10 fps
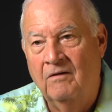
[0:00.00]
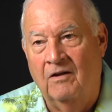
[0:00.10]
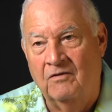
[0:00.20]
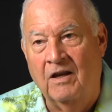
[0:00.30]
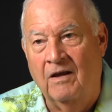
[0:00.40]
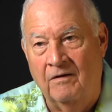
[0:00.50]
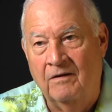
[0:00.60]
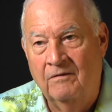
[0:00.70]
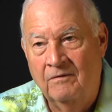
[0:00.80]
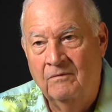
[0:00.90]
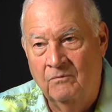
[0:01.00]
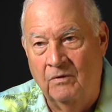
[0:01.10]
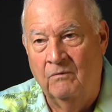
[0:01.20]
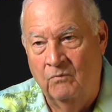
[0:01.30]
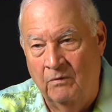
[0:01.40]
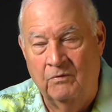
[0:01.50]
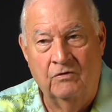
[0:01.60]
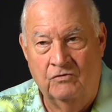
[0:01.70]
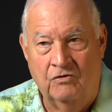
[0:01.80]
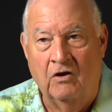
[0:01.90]
as a candidate. We, we were
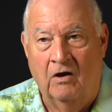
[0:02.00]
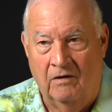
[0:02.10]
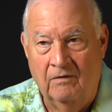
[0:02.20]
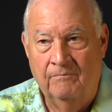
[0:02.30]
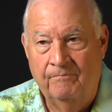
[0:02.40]
just stuck.